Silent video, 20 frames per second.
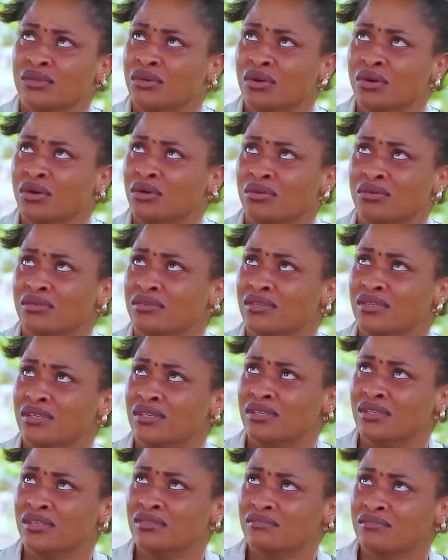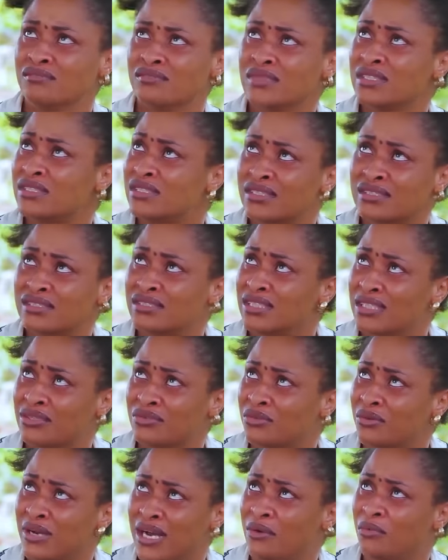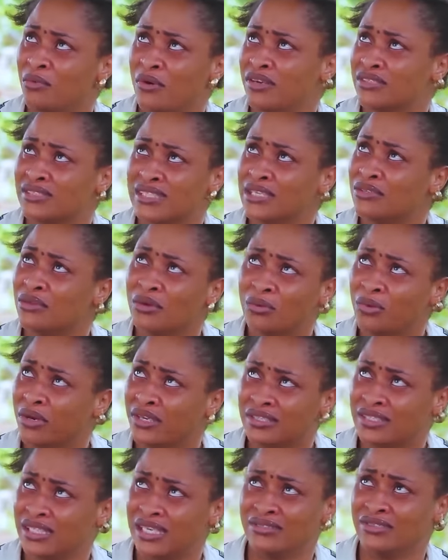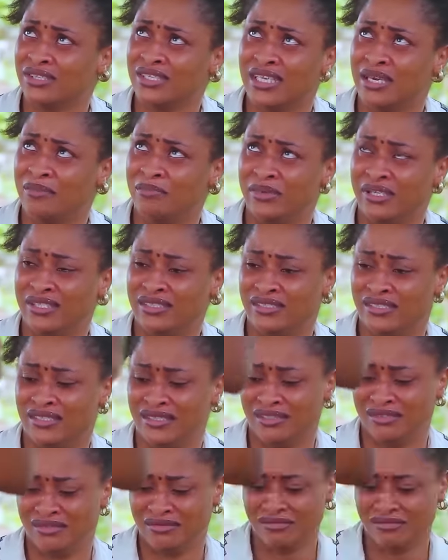It is Jeku I want. I don't want another person.